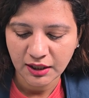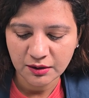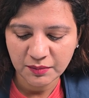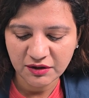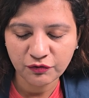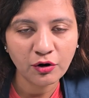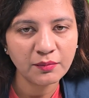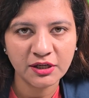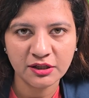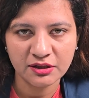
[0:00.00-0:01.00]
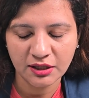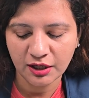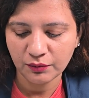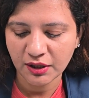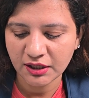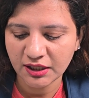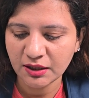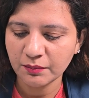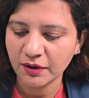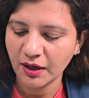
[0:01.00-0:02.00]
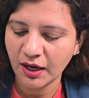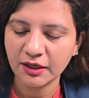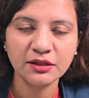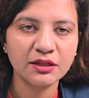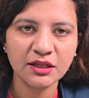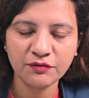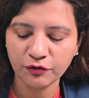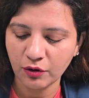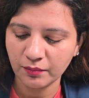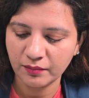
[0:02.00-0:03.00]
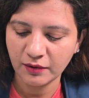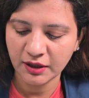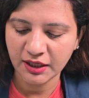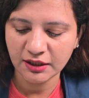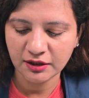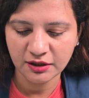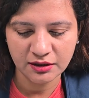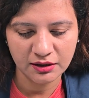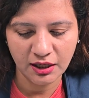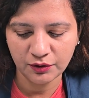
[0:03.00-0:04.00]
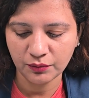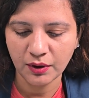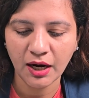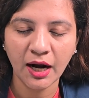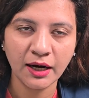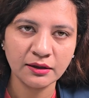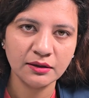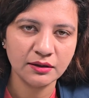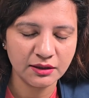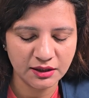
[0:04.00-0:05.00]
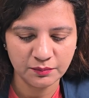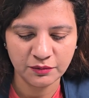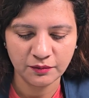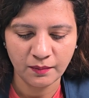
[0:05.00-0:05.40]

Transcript: in B form it is narrow and deep, and in Z form again it is narrow and deep.